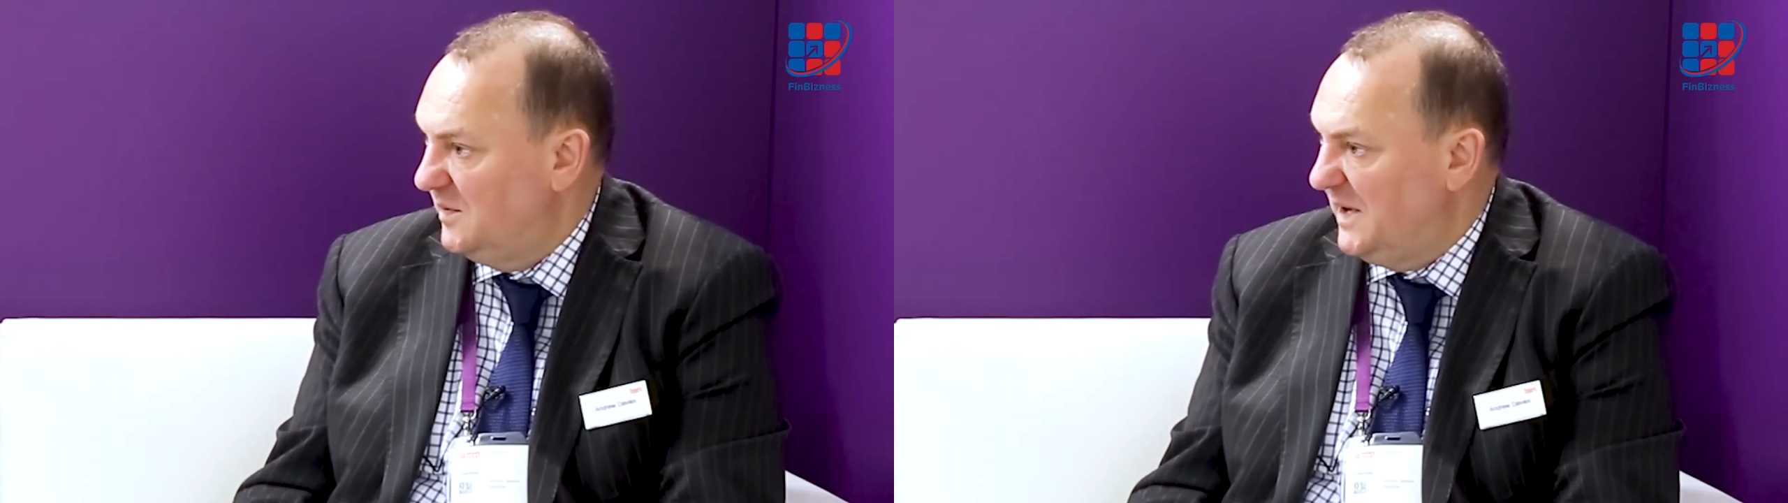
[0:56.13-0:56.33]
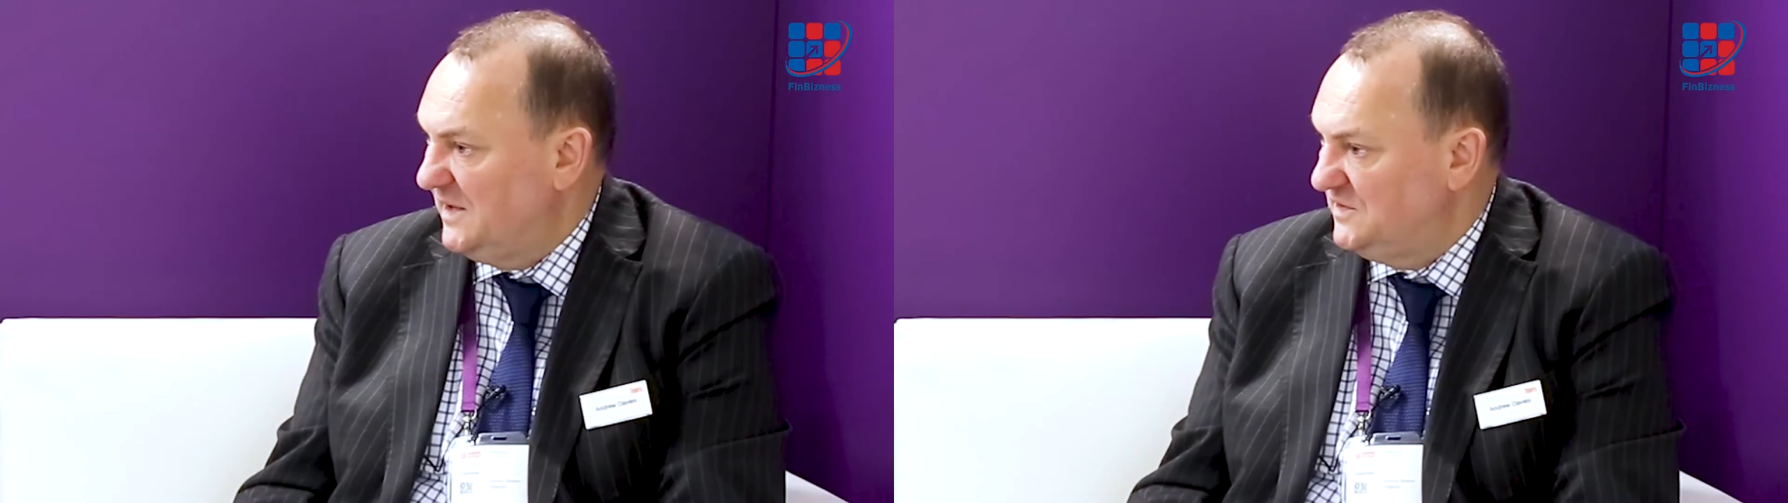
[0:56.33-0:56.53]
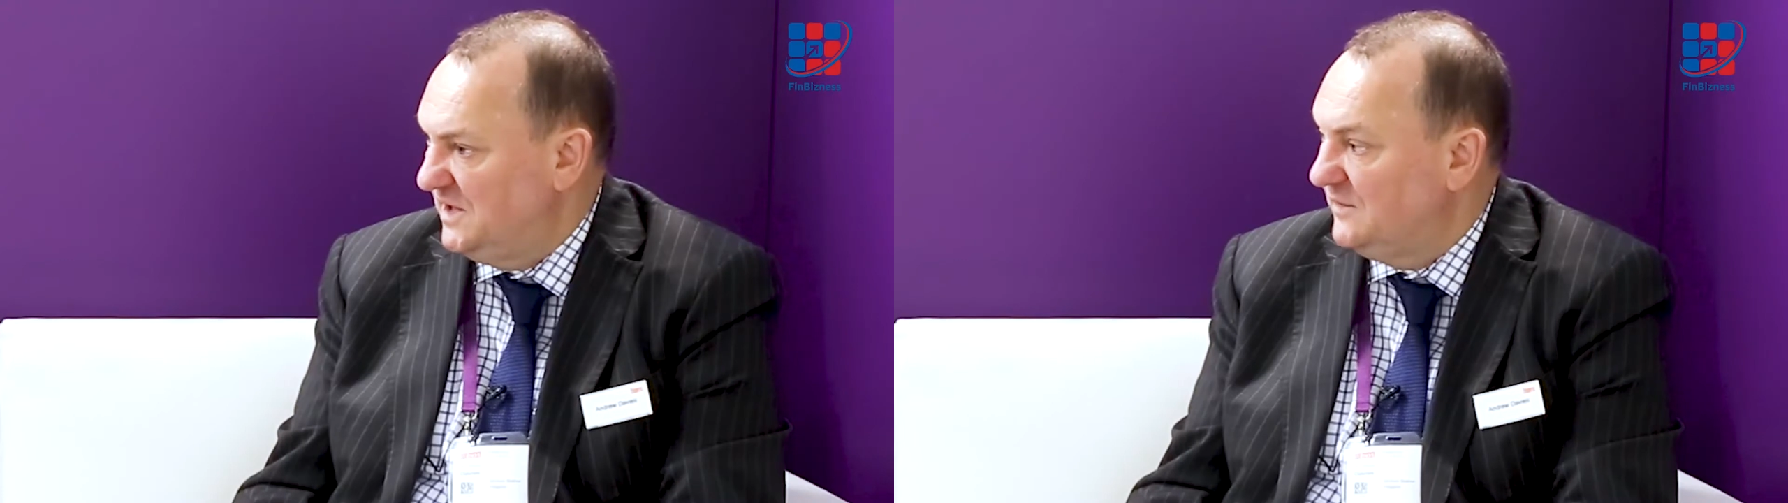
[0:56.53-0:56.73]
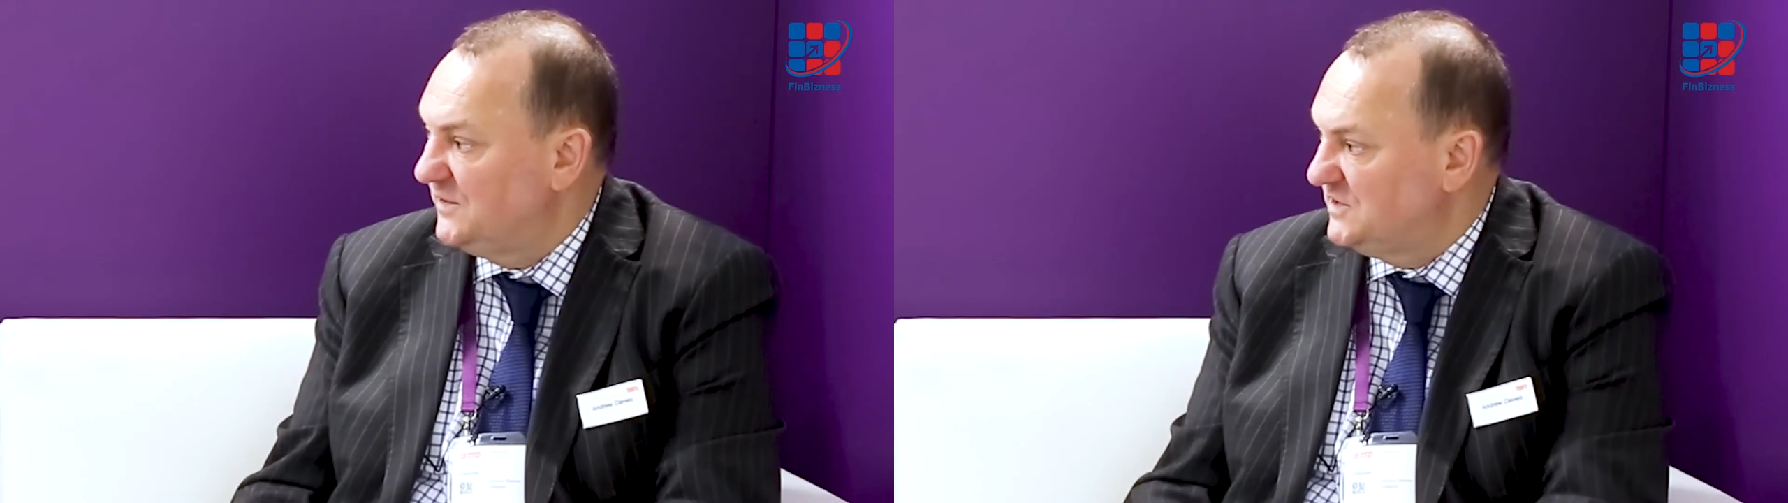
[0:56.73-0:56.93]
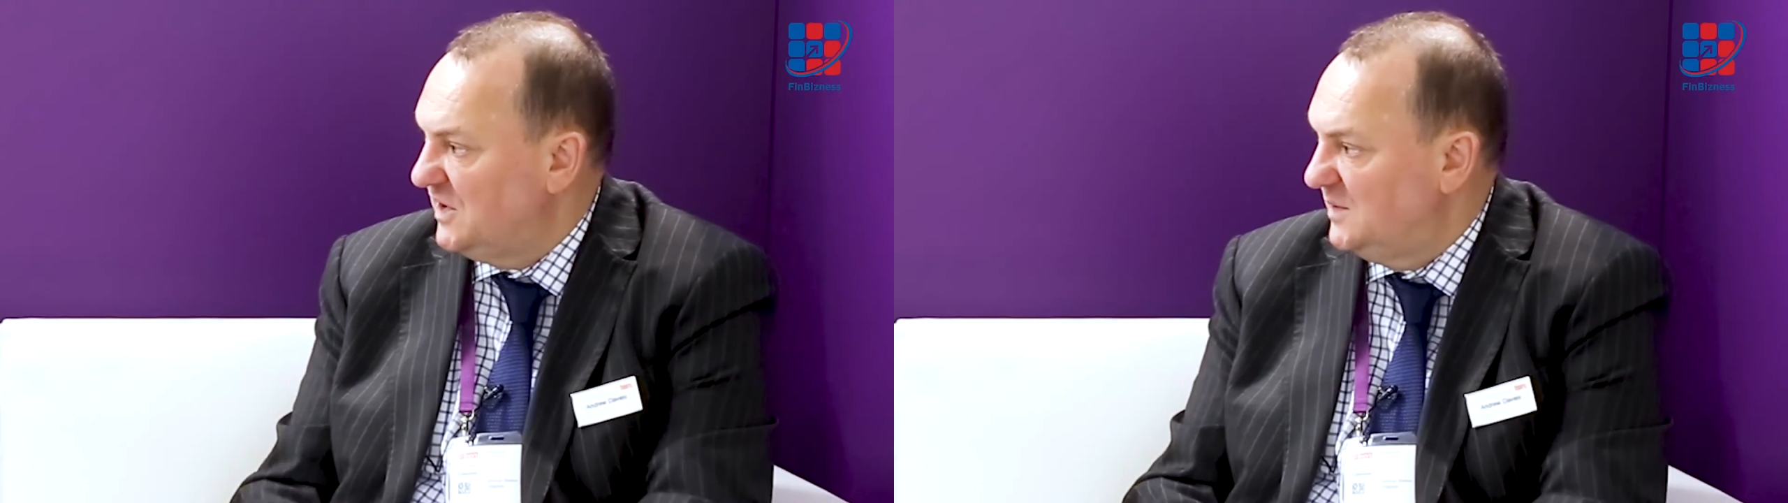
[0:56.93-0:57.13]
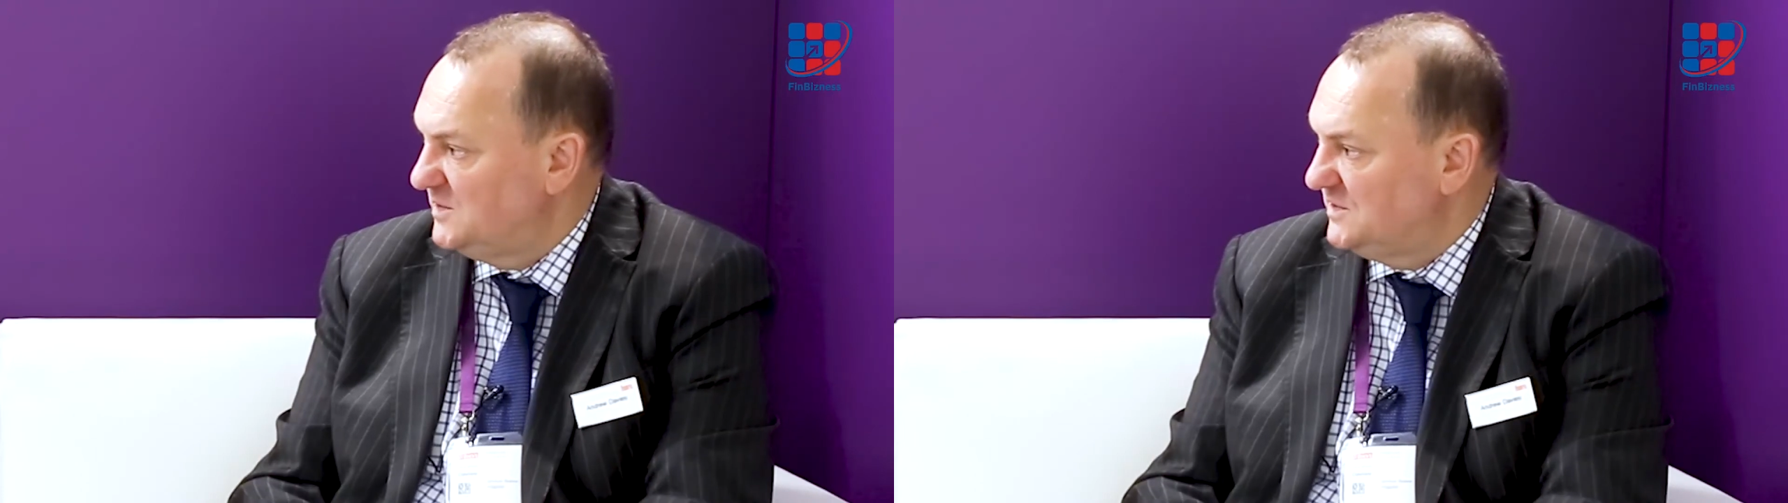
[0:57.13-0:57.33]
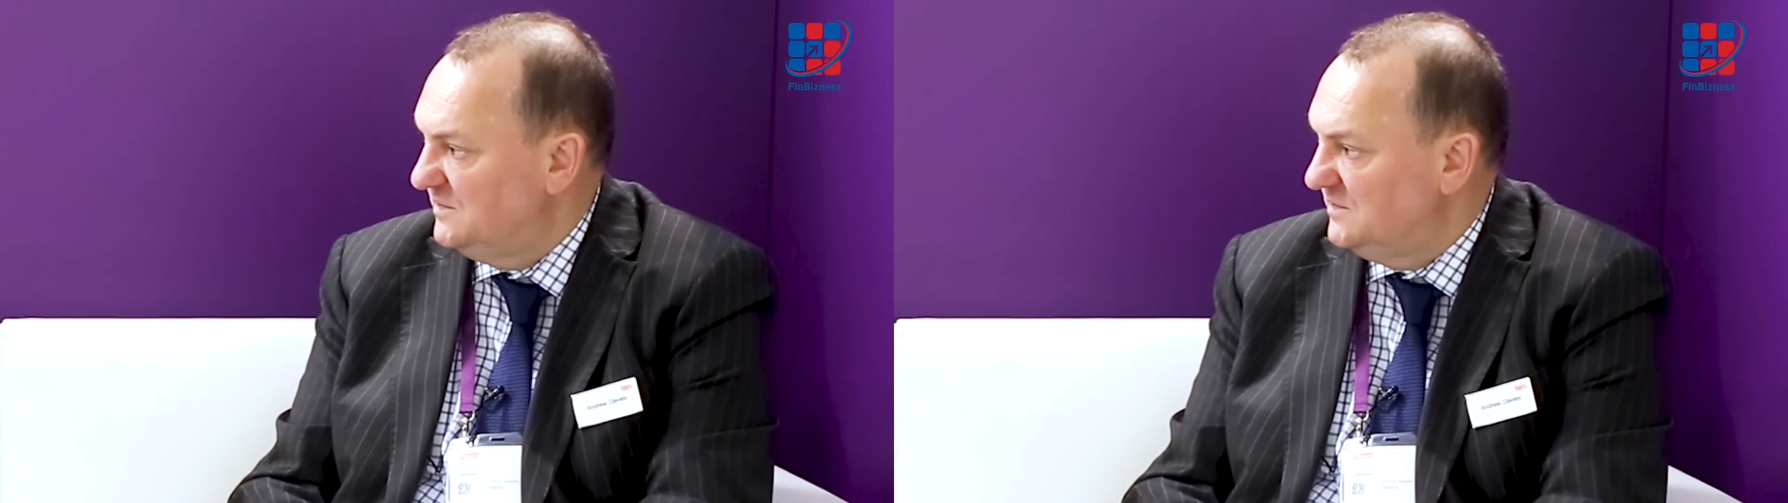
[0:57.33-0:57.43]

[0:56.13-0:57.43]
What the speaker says: managing other types